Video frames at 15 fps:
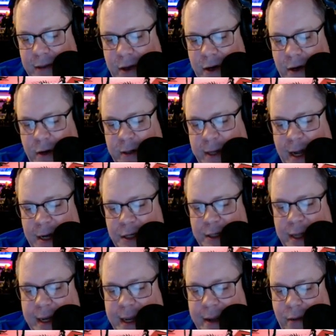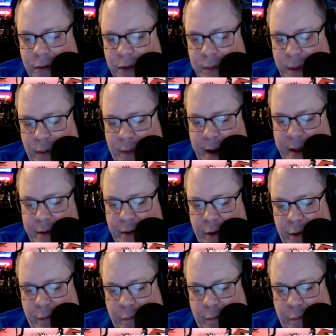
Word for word: not her touch that kills, but rather her